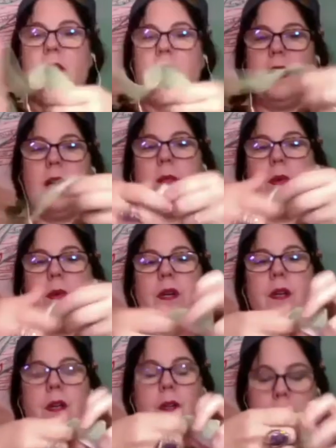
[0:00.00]
I put
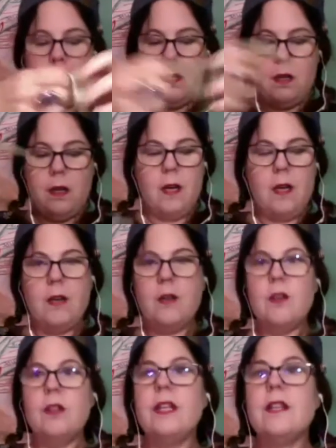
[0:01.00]
it on
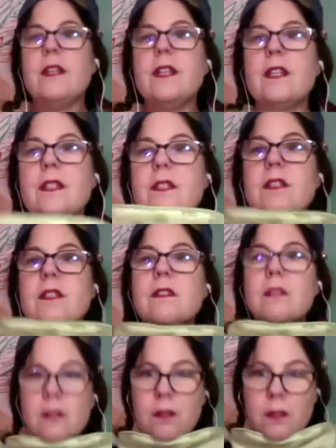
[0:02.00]
her like this,
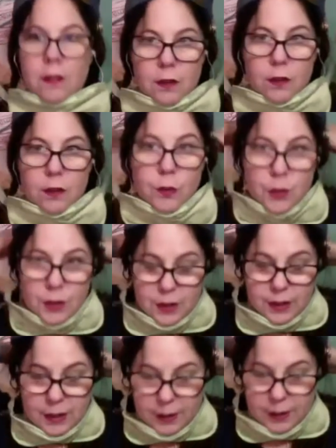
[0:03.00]

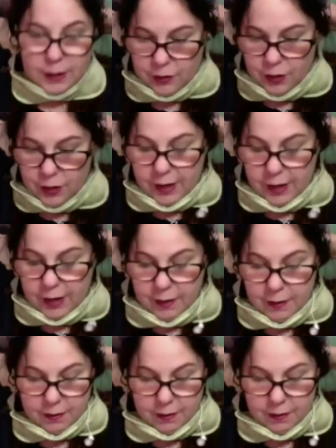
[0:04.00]
loosely on her neck,
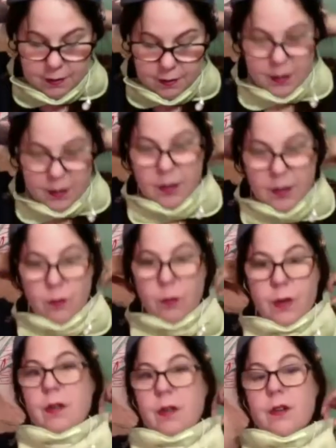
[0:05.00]
kind of
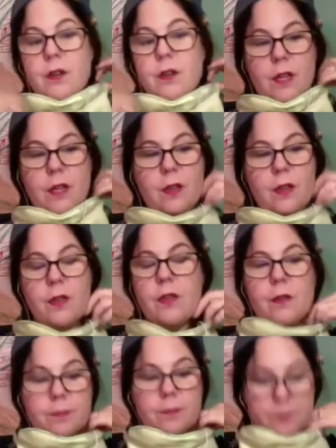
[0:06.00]
went underneath.
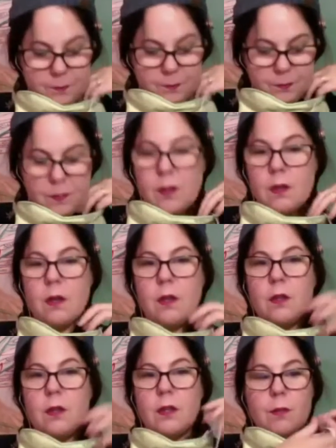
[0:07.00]

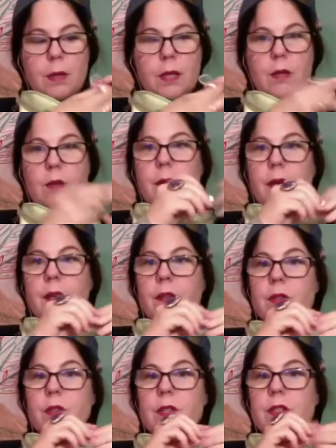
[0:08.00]
Lost my ear, but
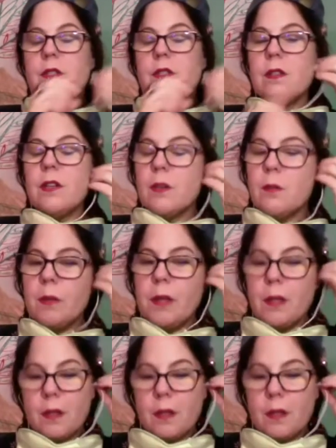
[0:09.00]
you can still hear me.